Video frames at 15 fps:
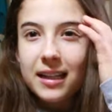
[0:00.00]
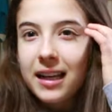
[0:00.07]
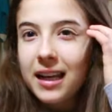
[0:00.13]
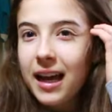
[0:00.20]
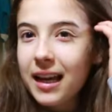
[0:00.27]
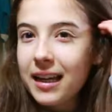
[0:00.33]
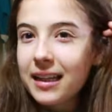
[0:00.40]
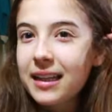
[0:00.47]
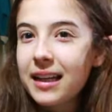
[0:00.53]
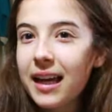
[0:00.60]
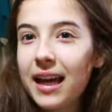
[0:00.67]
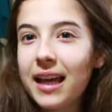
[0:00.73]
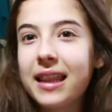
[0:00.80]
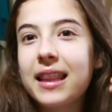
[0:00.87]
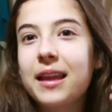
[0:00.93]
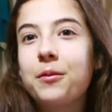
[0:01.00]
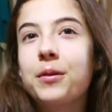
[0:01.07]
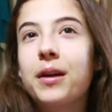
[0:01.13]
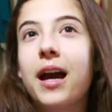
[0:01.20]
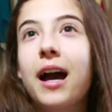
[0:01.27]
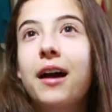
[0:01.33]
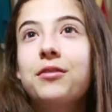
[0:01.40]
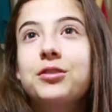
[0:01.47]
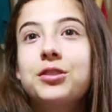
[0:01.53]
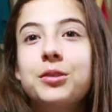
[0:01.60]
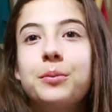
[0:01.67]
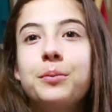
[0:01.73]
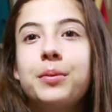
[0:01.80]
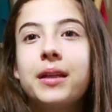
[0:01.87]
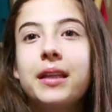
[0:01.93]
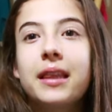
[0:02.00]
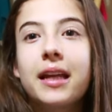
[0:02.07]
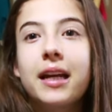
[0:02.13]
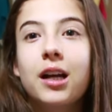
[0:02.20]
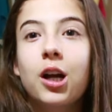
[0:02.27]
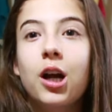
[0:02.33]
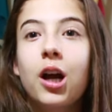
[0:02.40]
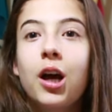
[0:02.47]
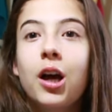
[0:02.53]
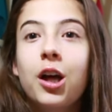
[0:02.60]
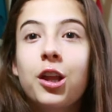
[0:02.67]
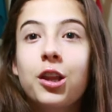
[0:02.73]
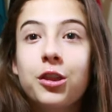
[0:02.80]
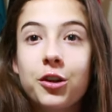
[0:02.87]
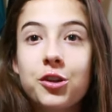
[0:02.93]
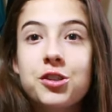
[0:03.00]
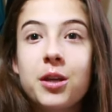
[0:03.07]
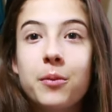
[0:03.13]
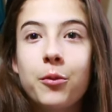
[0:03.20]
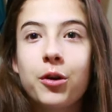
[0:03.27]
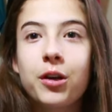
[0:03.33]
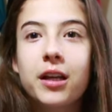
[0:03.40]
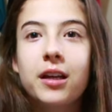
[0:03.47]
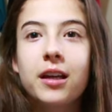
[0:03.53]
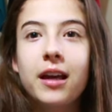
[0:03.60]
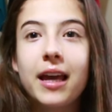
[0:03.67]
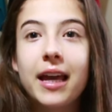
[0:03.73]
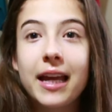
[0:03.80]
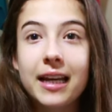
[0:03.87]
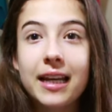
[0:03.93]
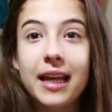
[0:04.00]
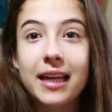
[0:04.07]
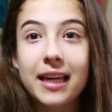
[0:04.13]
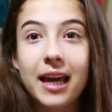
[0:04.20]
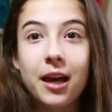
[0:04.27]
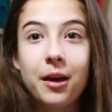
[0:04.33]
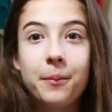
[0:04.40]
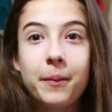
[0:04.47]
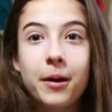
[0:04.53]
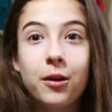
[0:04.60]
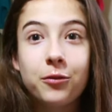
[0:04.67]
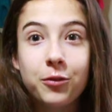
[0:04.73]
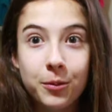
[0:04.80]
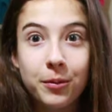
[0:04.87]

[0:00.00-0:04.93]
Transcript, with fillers: night, and then we have to be there Thursday morning, eight A M for